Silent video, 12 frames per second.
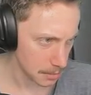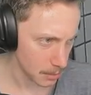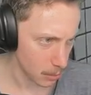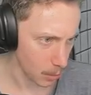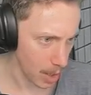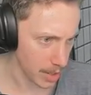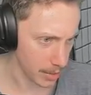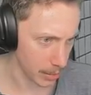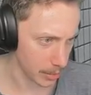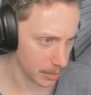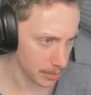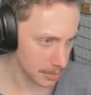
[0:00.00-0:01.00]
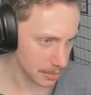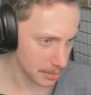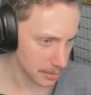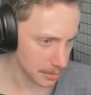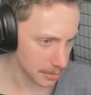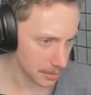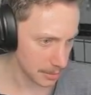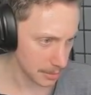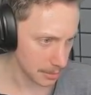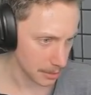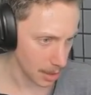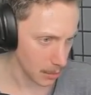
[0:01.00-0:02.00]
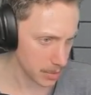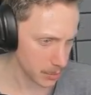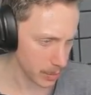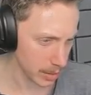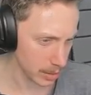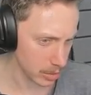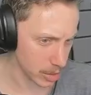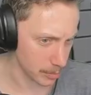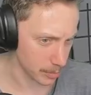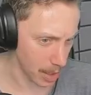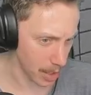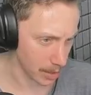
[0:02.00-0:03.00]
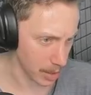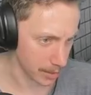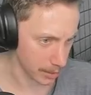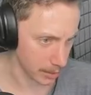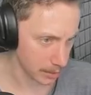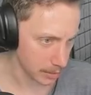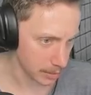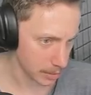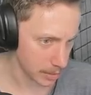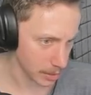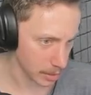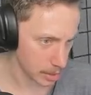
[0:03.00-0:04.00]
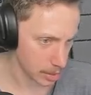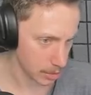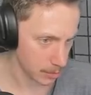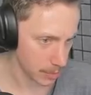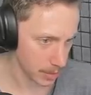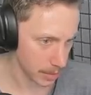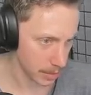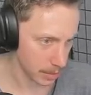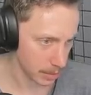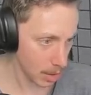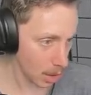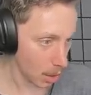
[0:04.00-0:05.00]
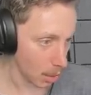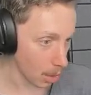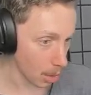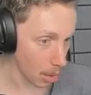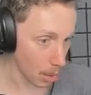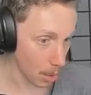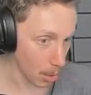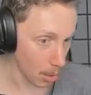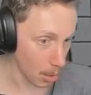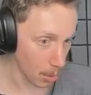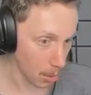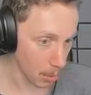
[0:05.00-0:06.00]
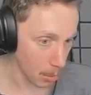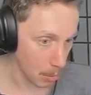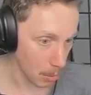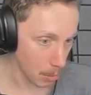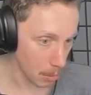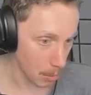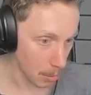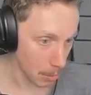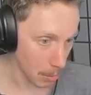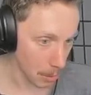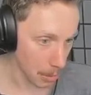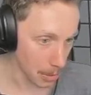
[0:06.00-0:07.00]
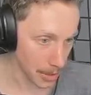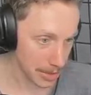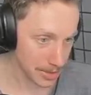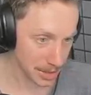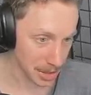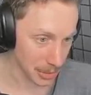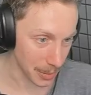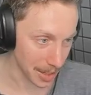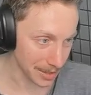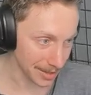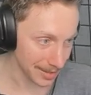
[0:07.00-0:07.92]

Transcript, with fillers: Why, though? I wasn't really looking at Brian either. Okay, that should be... Oh! Oh, that's a new one.